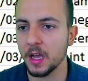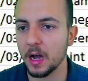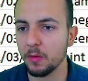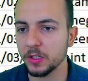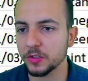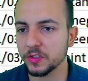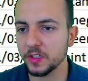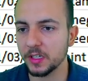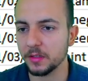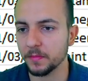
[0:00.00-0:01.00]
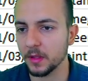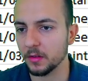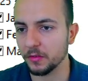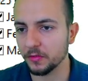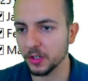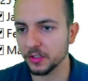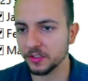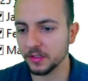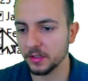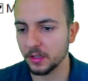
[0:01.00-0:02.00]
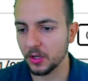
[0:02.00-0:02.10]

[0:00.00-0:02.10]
I want to see first